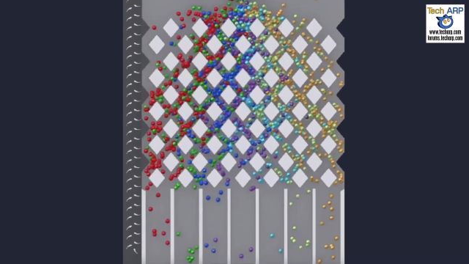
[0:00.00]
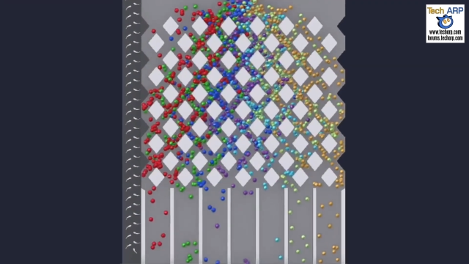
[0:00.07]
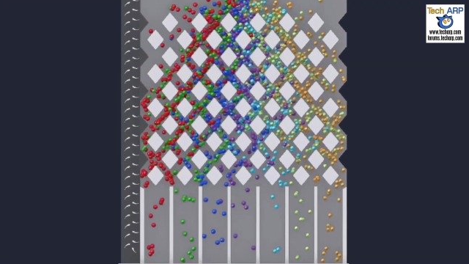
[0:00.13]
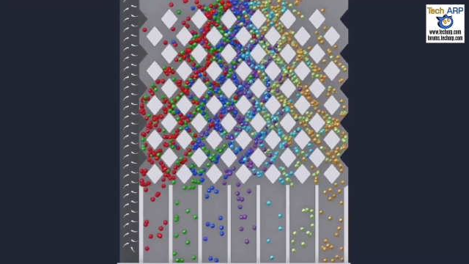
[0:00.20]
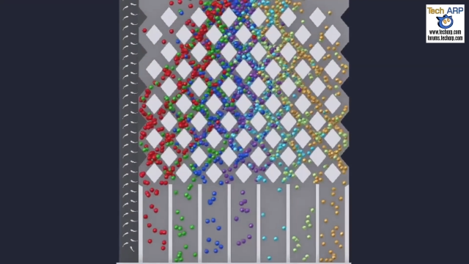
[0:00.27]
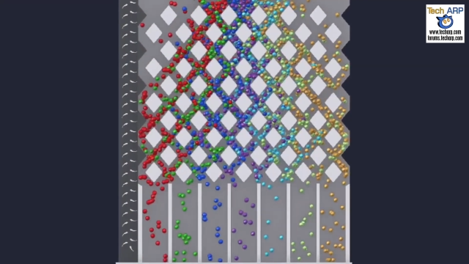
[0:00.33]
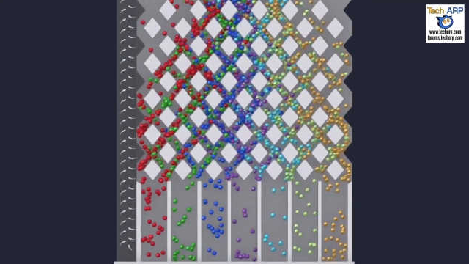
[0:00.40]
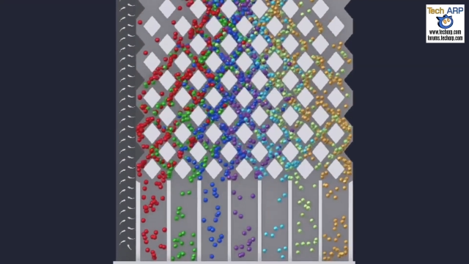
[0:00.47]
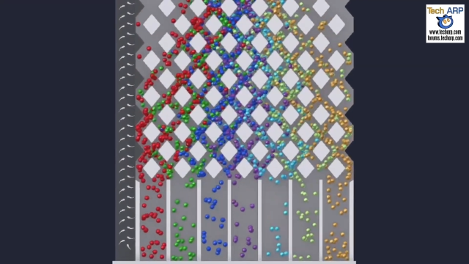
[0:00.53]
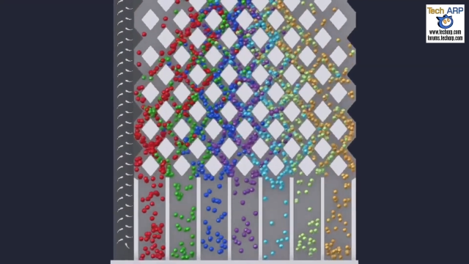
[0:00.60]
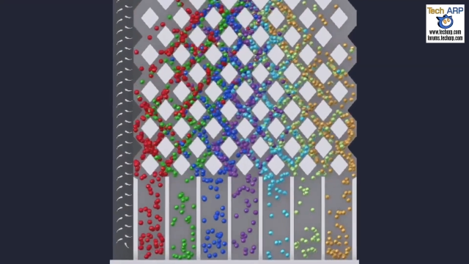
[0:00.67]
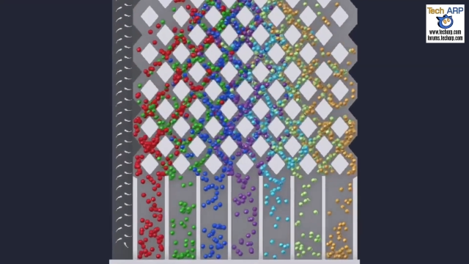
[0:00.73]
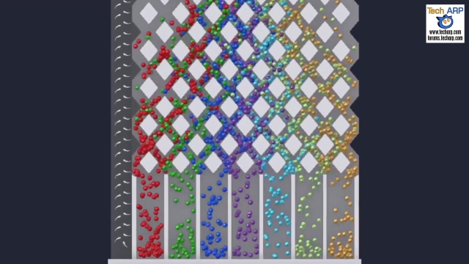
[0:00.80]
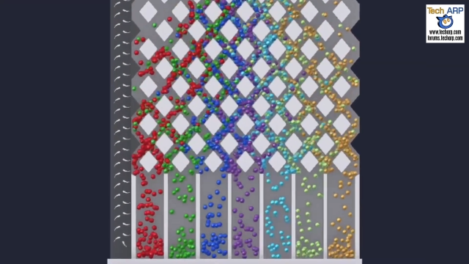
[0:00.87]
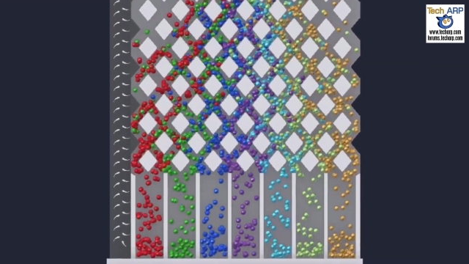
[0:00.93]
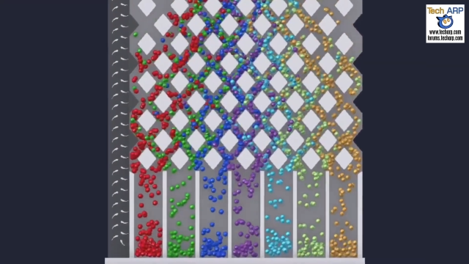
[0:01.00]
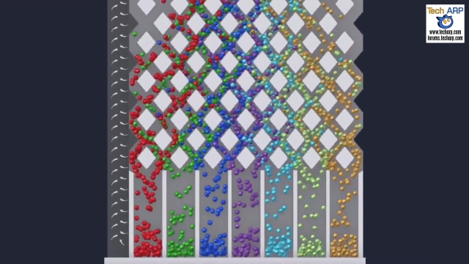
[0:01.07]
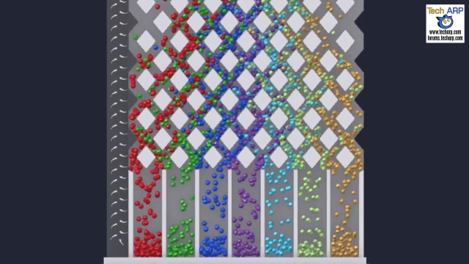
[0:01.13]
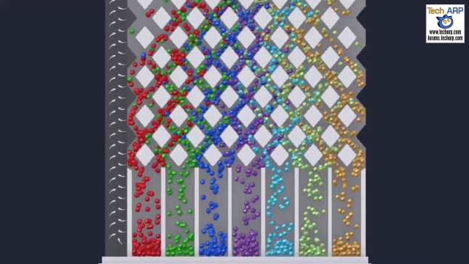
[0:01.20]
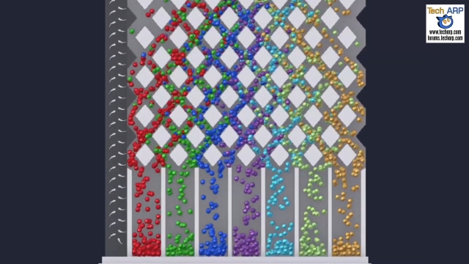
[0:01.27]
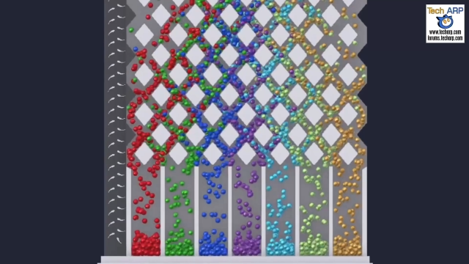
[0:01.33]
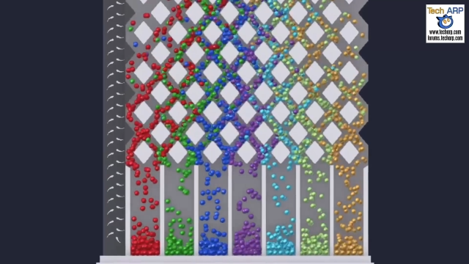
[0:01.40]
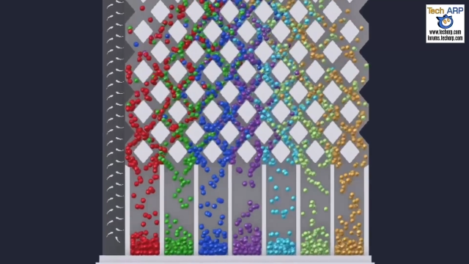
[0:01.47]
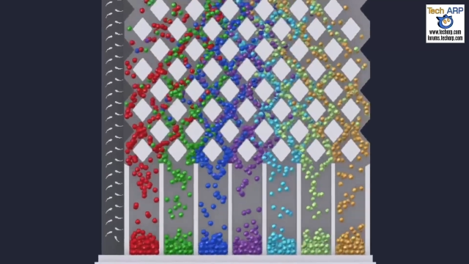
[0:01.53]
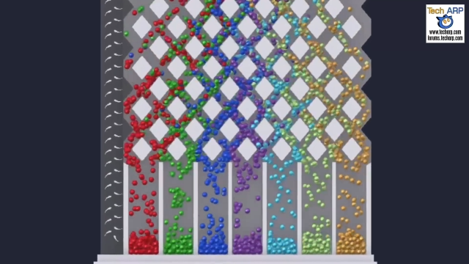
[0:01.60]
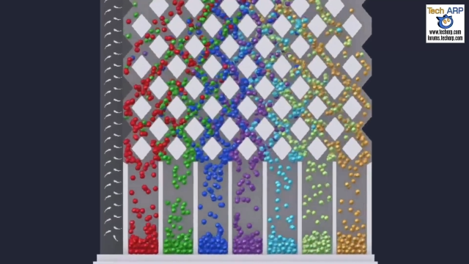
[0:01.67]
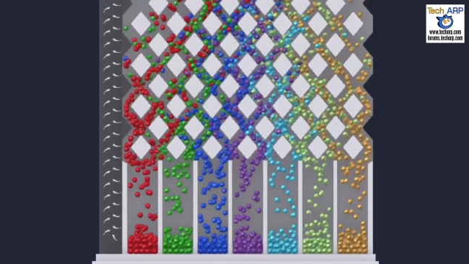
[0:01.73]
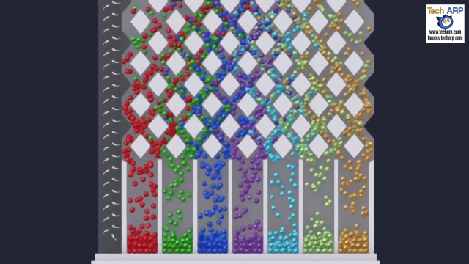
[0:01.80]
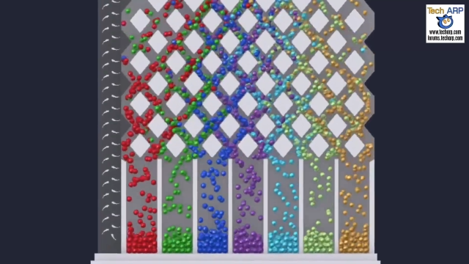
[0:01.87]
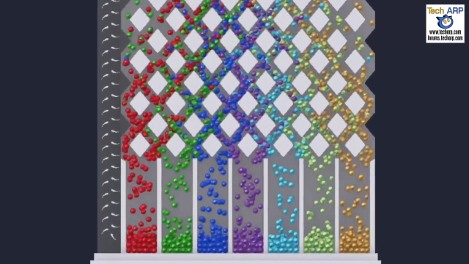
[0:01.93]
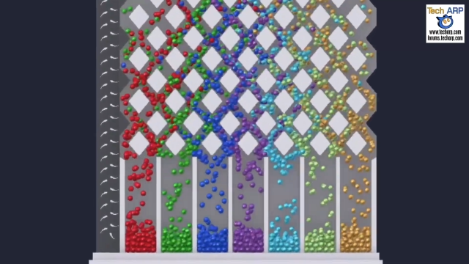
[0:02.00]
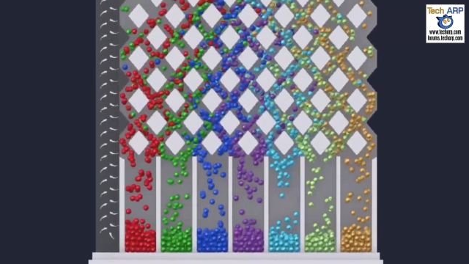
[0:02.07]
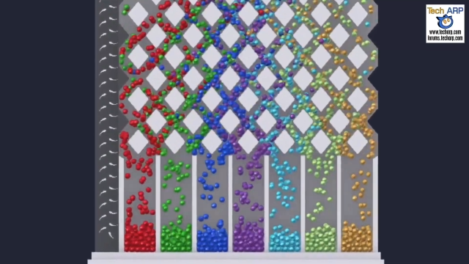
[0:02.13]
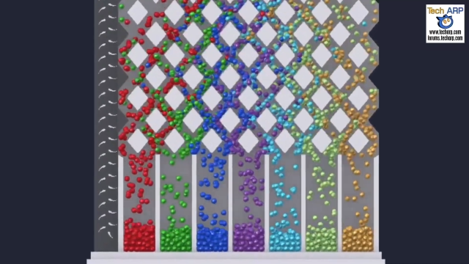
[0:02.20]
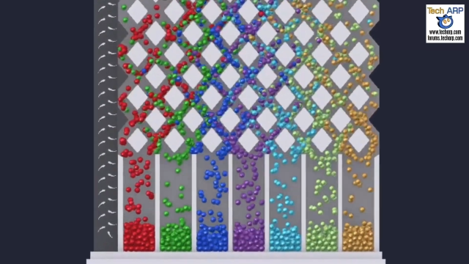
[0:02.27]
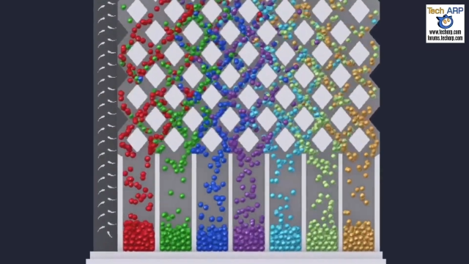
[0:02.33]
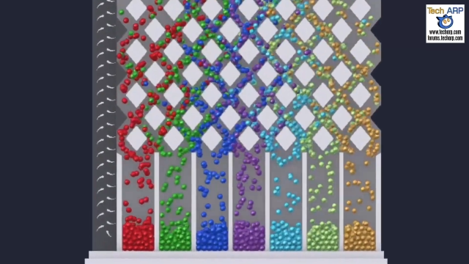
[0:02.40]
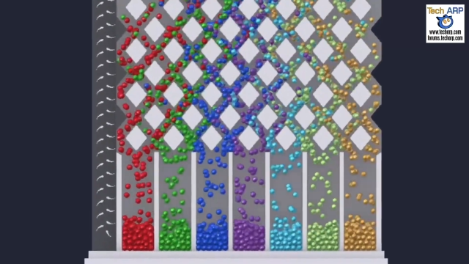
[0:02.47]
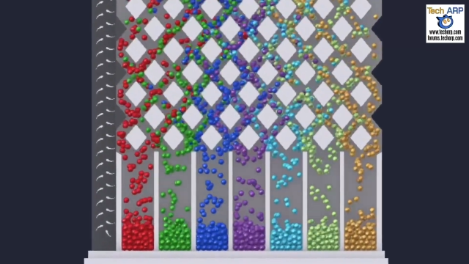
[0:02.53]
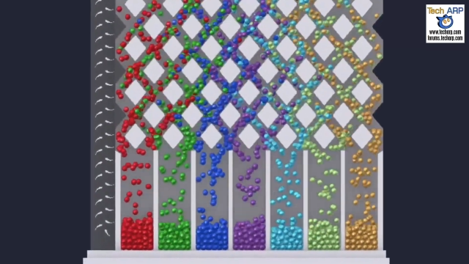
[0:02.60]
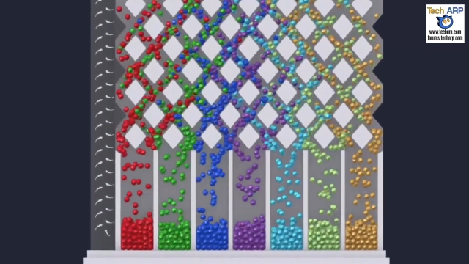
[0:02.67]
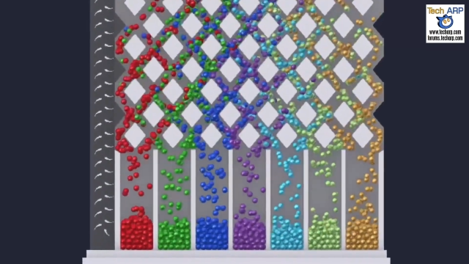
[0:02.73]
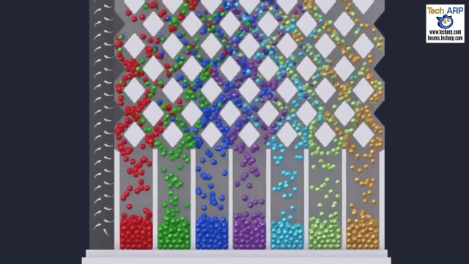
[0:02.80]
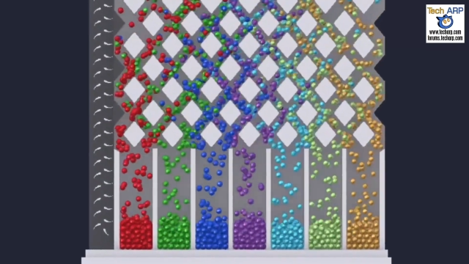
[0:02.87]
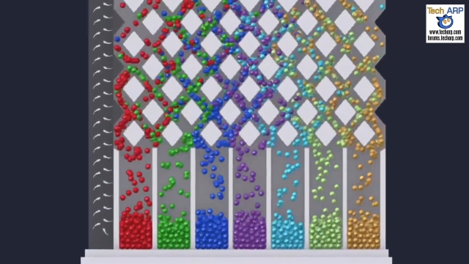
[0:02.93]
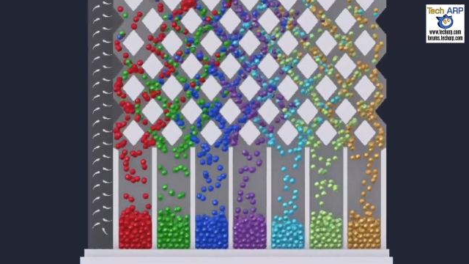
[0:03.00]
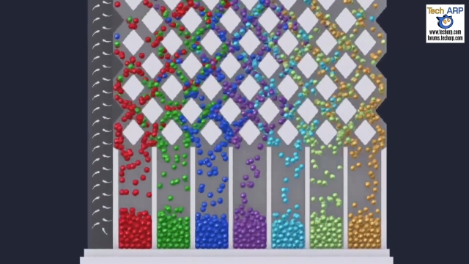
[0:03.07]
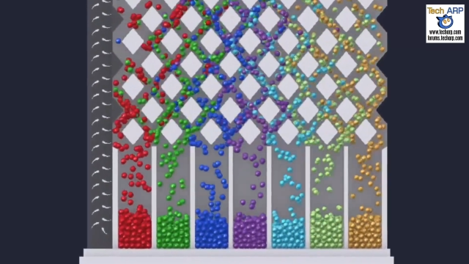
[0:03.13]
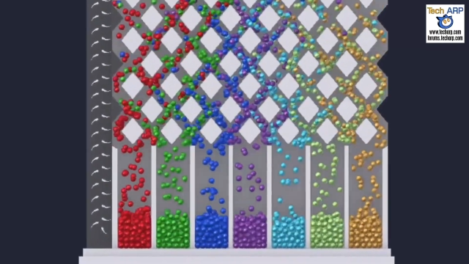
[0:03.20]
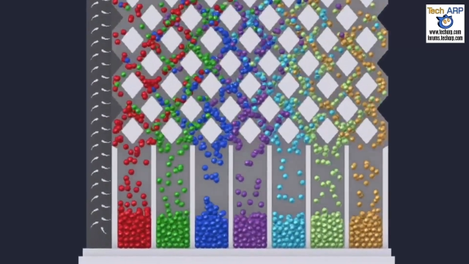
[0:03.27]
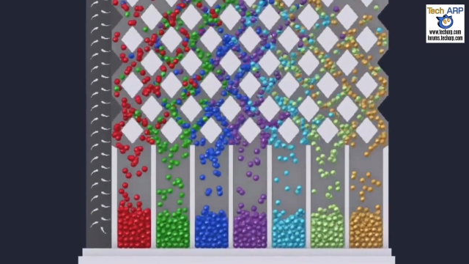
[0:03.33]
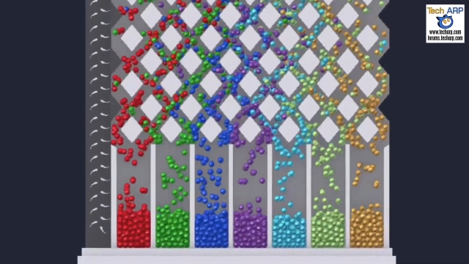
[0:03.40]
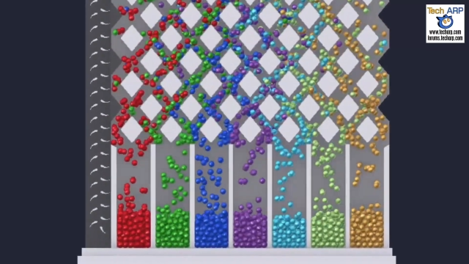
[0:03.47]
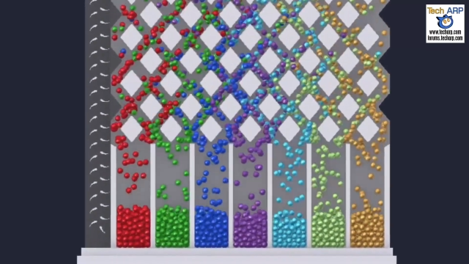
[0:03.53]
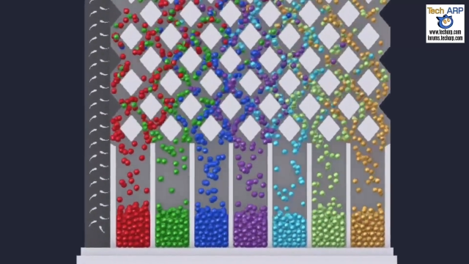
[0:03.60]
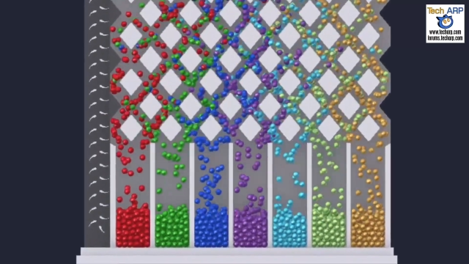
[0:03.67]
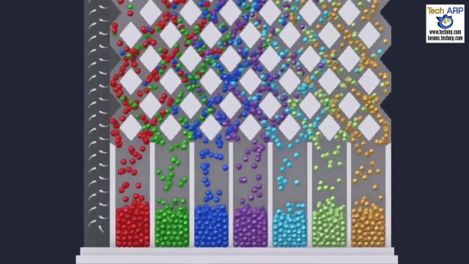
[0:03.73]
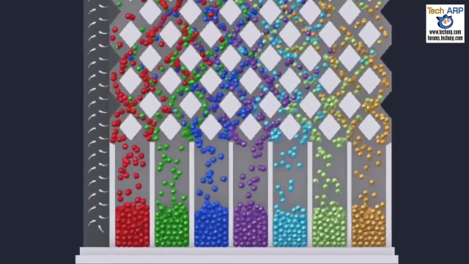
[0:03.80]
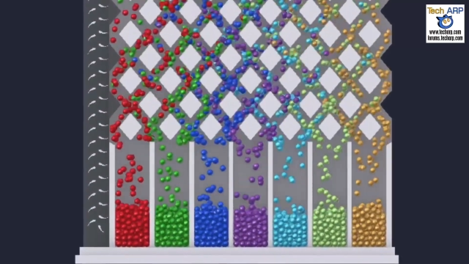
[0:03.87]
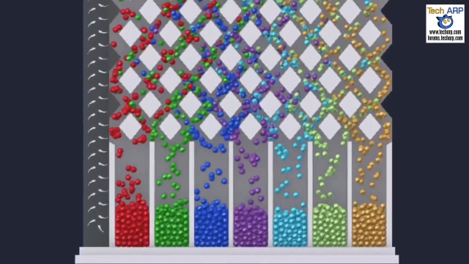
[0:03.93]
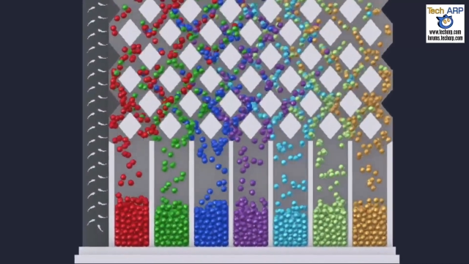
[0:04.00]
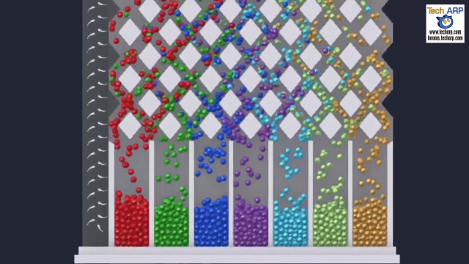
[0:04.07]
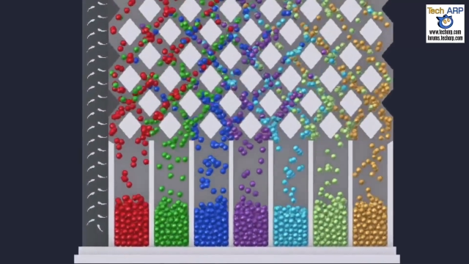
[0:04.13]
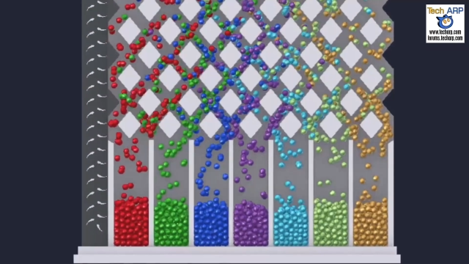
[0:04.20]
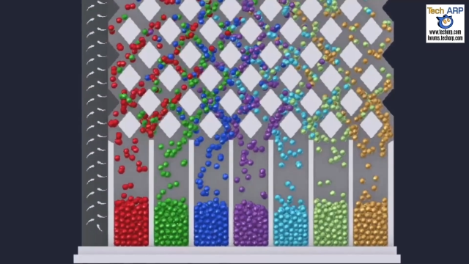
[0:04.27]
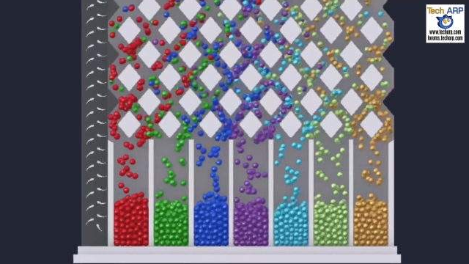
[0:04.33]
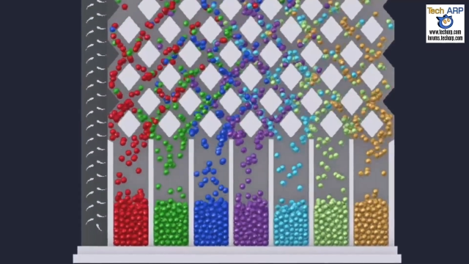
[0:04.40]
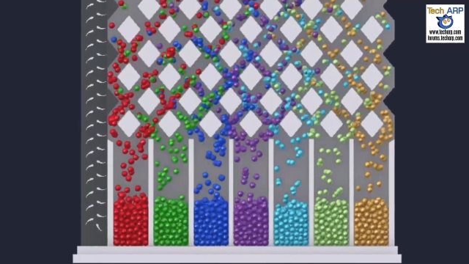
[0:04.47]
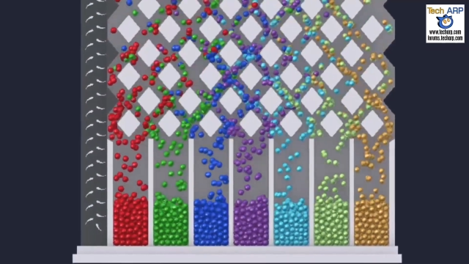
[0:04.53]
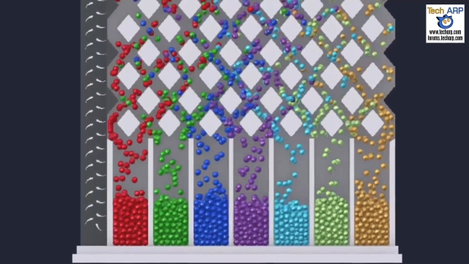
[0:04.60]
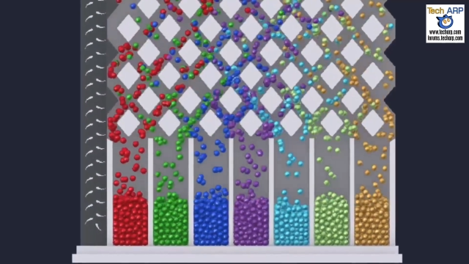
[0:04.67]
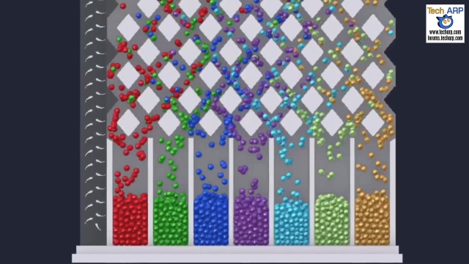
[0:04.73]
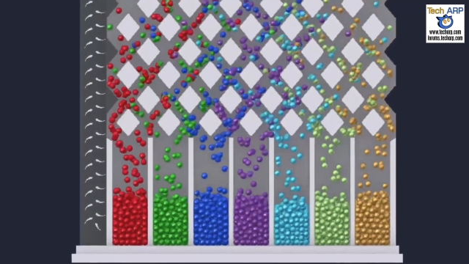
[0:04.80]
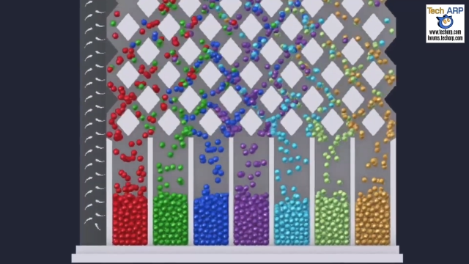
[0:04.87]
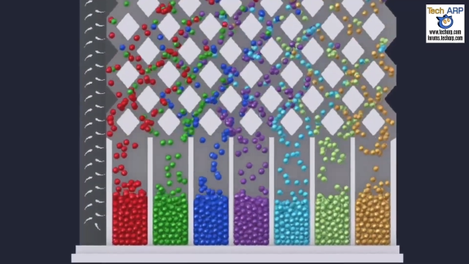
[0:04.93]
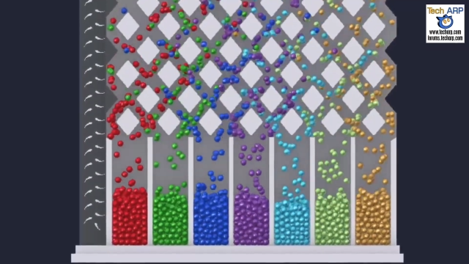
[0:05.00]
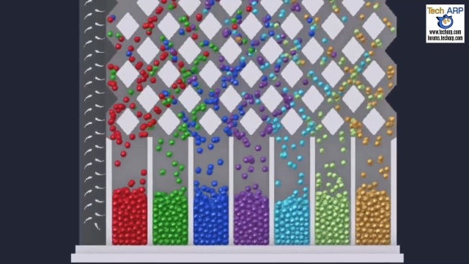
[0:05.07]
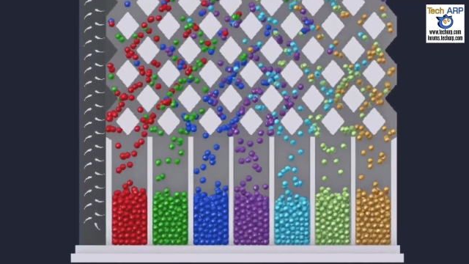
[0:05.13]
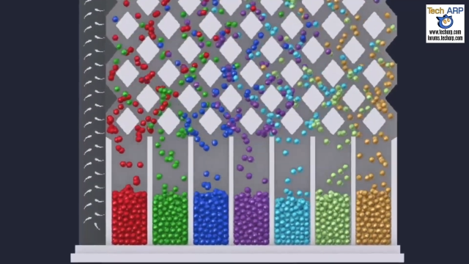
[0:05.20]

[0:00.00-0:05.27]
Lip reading: (no speaker visible)